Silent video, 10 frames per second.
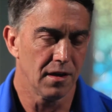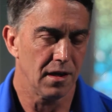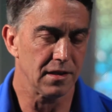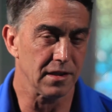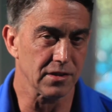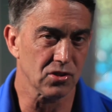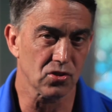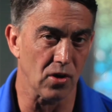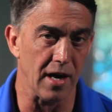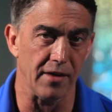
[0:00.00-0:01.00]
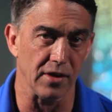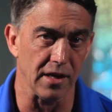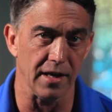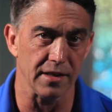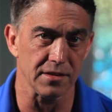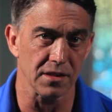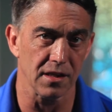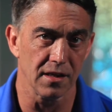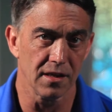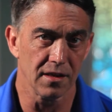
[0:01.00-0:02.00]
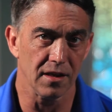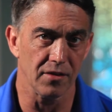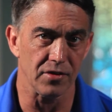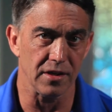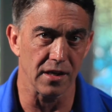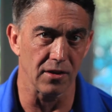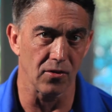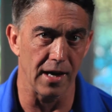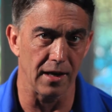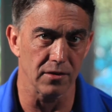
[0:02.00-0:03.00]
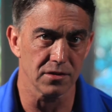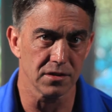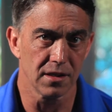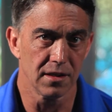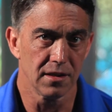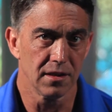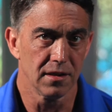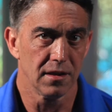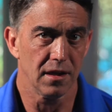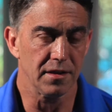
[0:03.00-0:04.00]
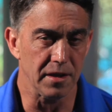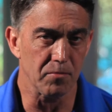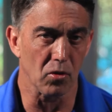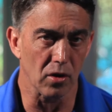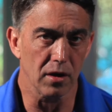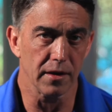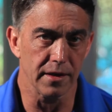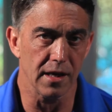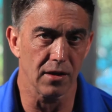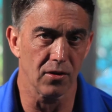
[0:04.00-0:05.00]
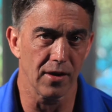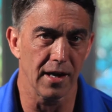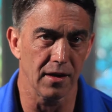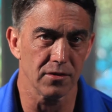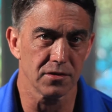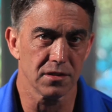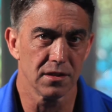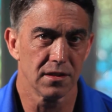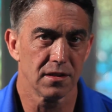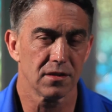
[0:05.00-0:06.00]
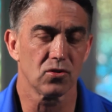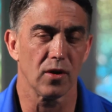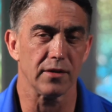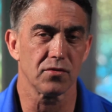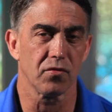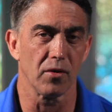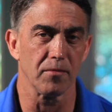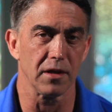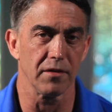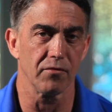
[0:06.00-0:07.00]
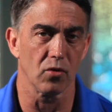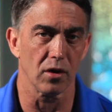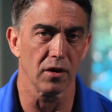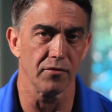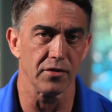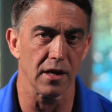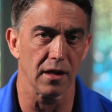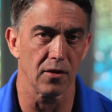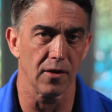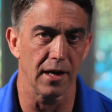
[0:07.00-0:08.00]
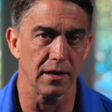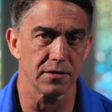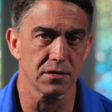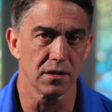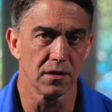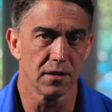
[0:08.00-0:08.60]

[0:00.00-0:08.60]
An extravaganza of the Yellow House. A deep work of the Yellow House. transformative work of the Yellow House